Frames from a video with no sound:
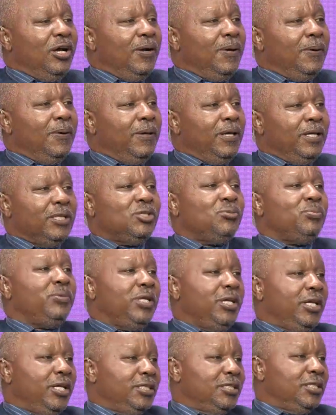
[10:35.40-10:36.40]

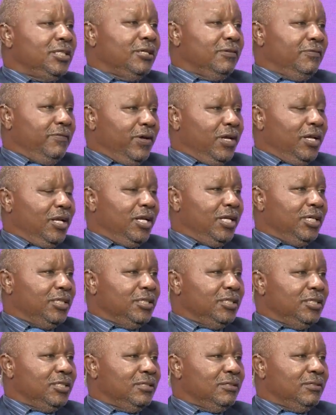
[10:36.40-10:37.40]
experiencing
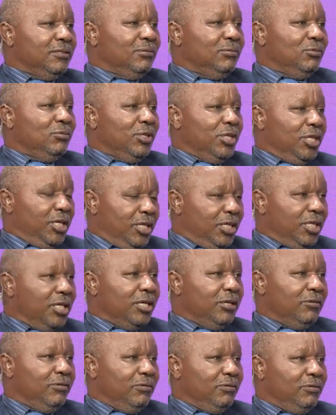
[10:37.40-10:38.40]
violence within the
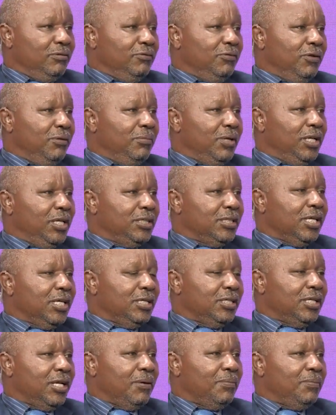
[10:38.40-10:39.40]
family setup.